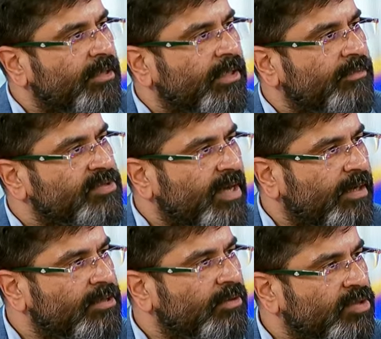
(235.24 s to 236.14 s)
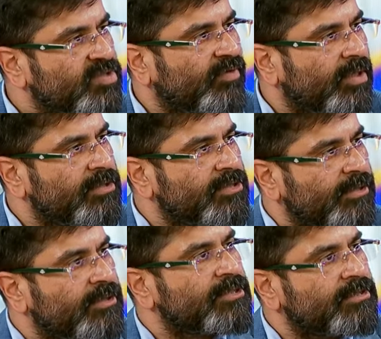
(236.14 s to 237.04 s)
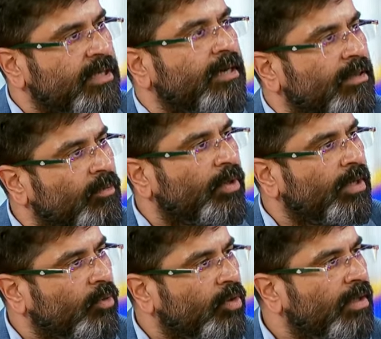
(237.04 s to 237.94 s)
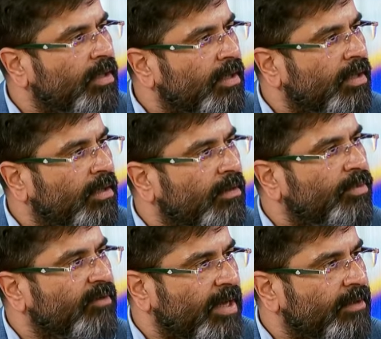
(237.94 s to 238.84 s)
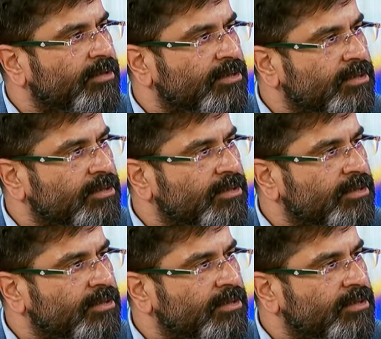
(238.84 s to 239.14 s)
and teams managing those funds is getting more and more uh, prevalence.